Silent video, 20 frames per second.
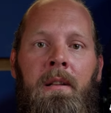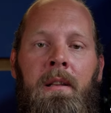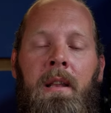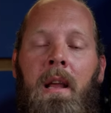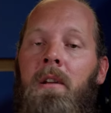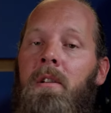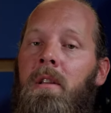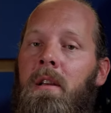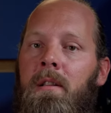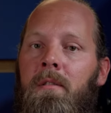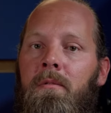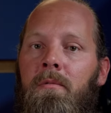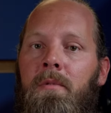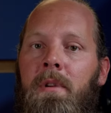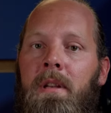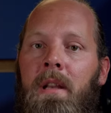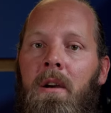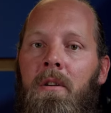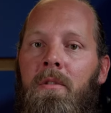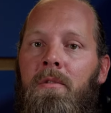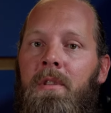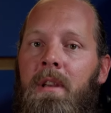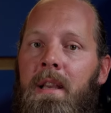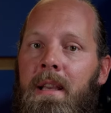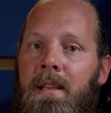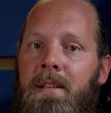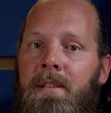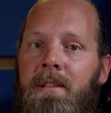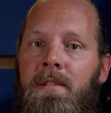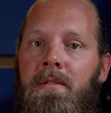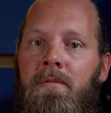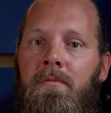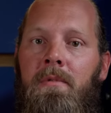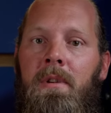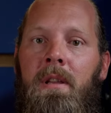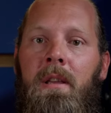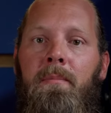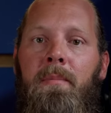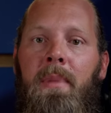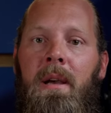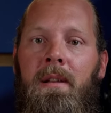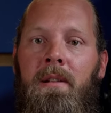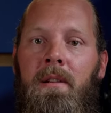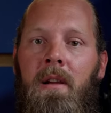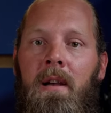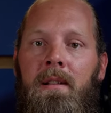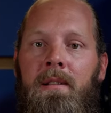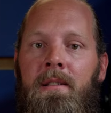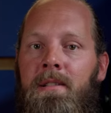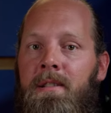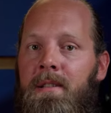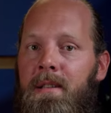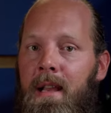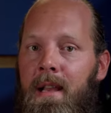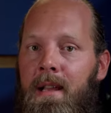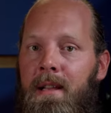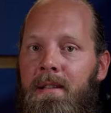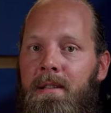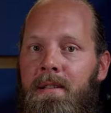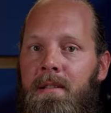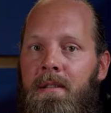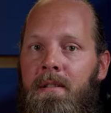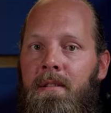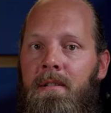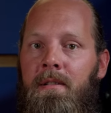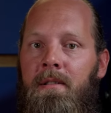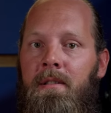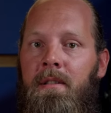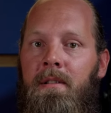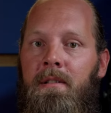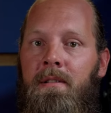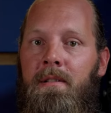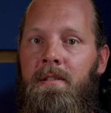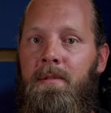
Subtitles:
Now that we know this, we can better understand the